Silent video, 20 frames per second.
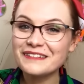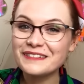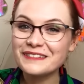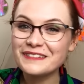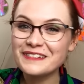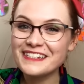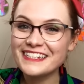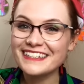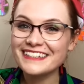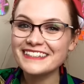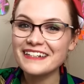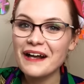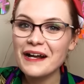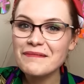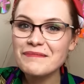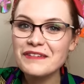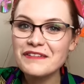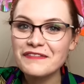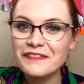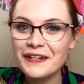gorgeous,
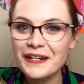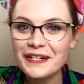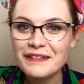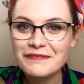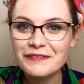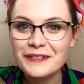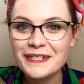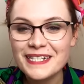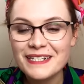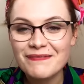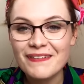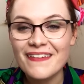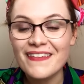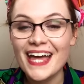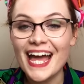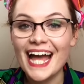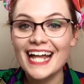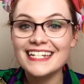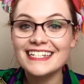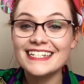I'm the fairy voice mother
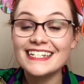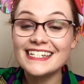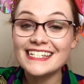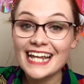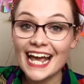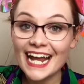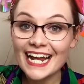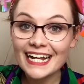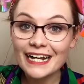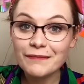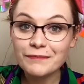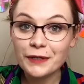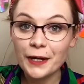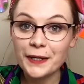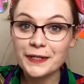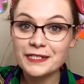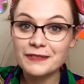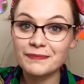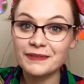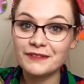and today I'm
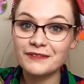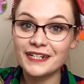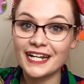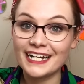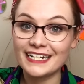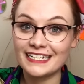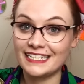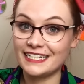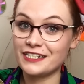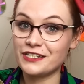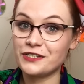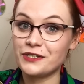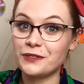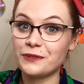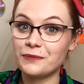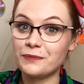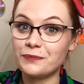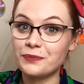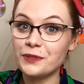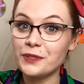going to be reacting to
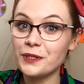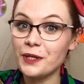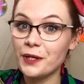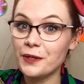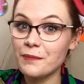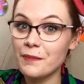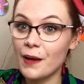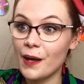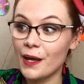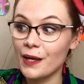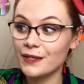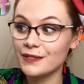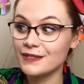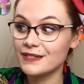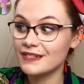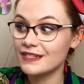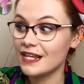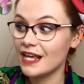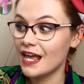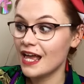Bruno
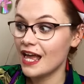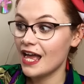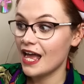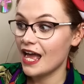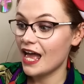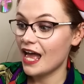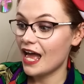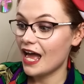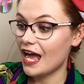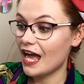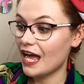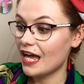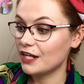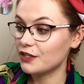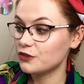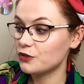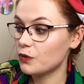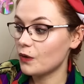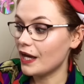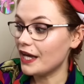Mars
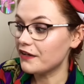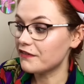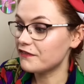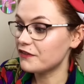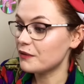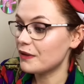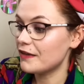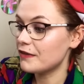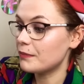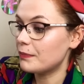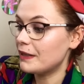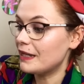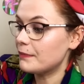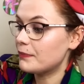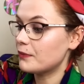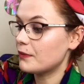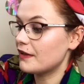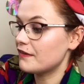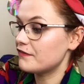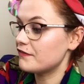and quite a few other
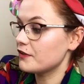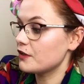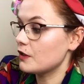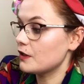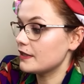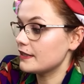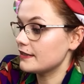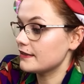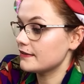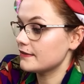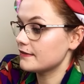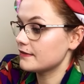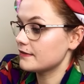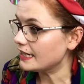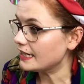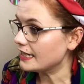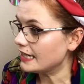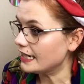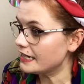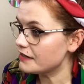people I've forgotten.
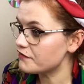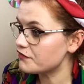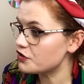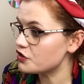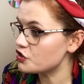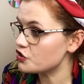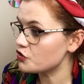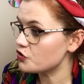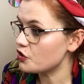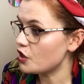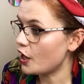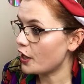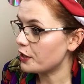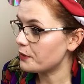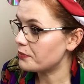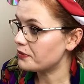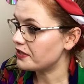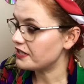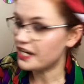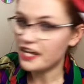Leave the door
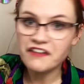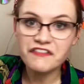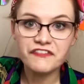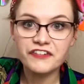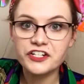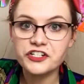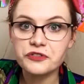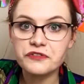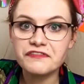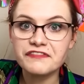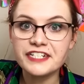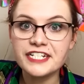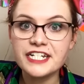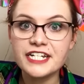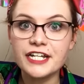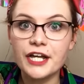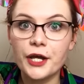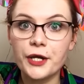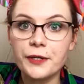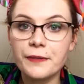open official
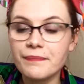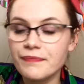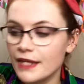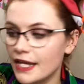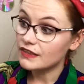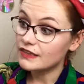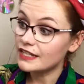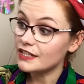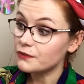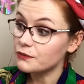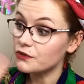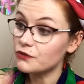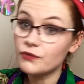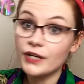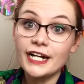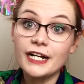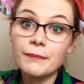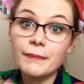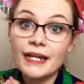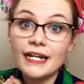video. This was
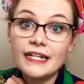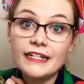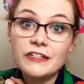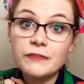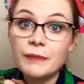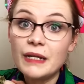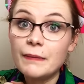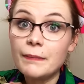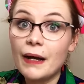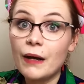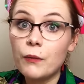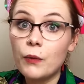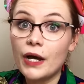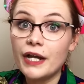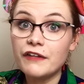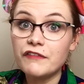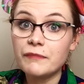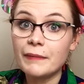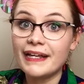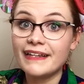recommended to me by one
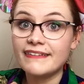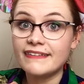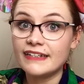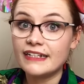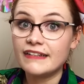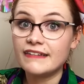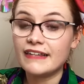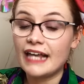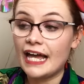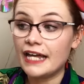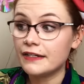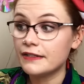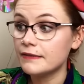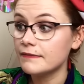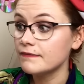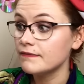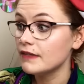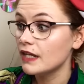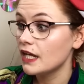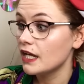of my singers
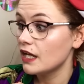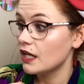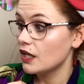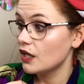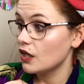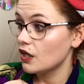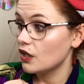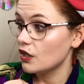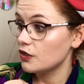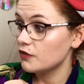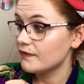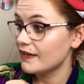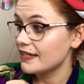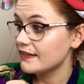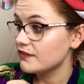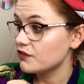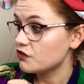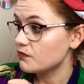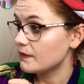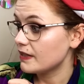Adam who
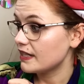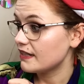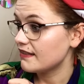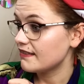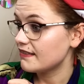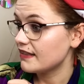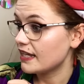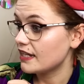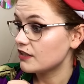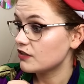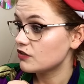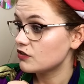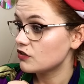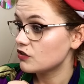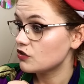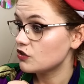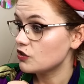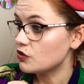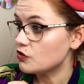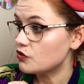messaged me and said
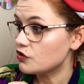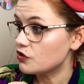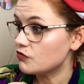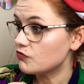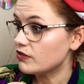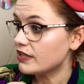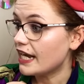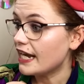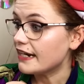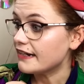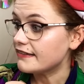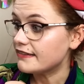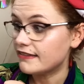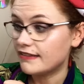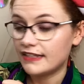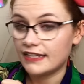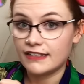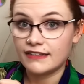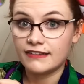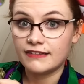you should react to
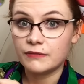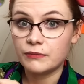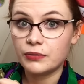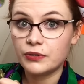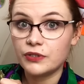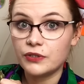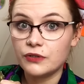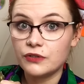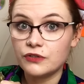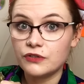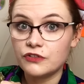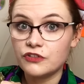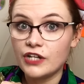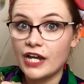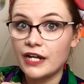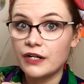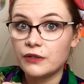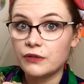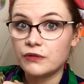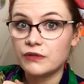this and put it on your
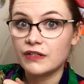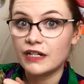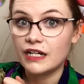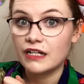channel